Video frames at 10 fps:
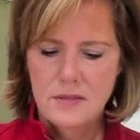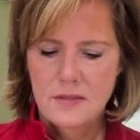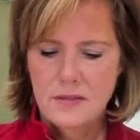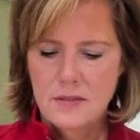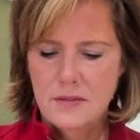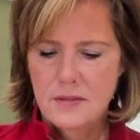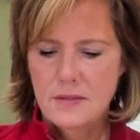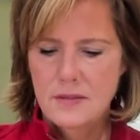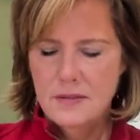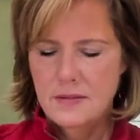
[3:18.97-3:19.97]

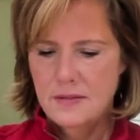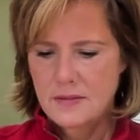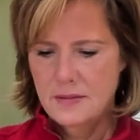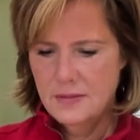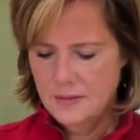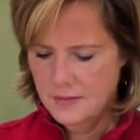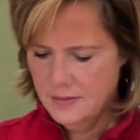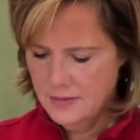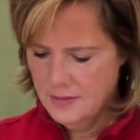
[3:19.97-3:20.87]
(no one is talking)